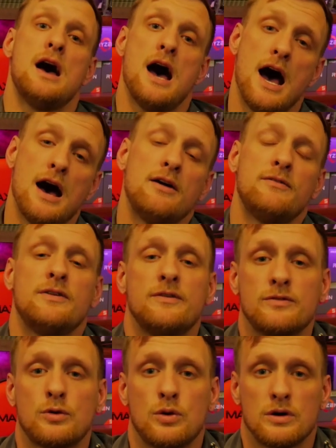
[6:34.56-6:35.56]
of,
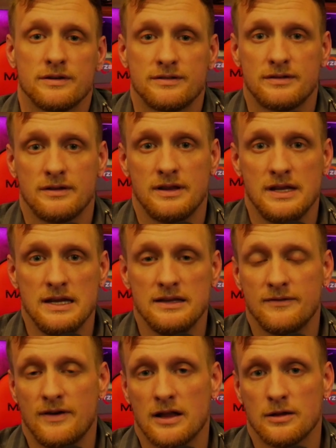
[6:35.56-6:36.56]
of course, the
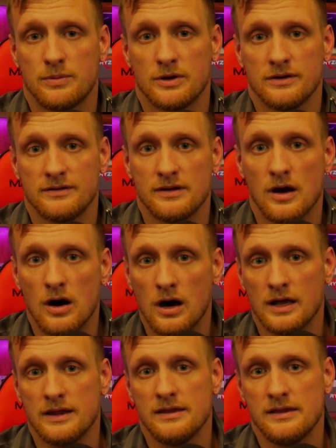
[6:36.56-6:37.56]
developers
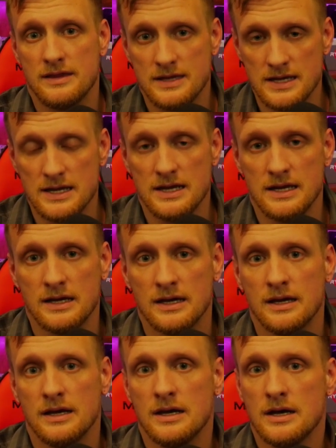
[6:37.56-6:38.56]
on the
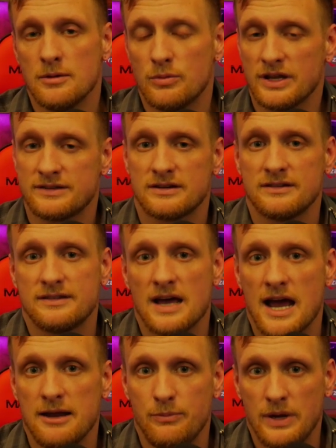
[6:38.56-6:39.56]
Blizzard
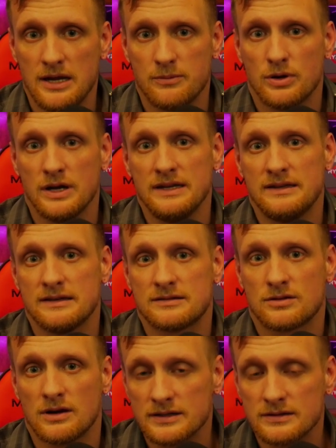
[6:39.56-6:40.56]
side being pretty
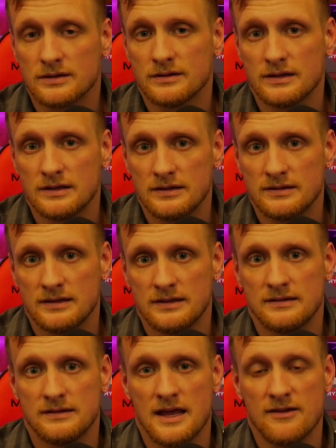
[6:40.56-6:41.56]
disgruntled
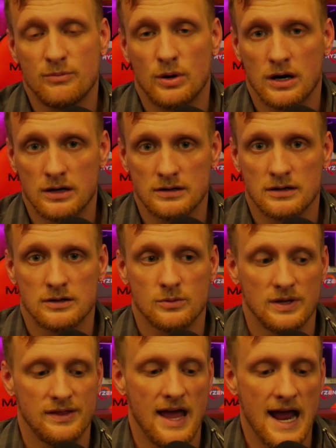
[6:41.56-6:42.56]
since they've partnered
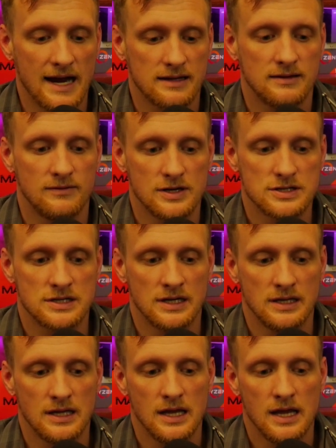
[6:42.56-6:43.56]
with
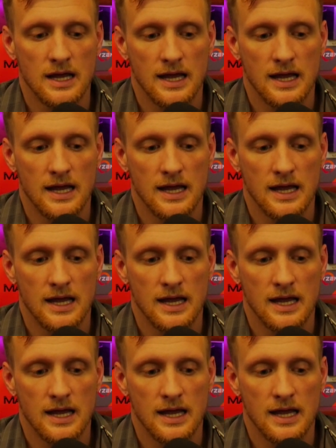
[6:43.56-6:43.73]
Activision,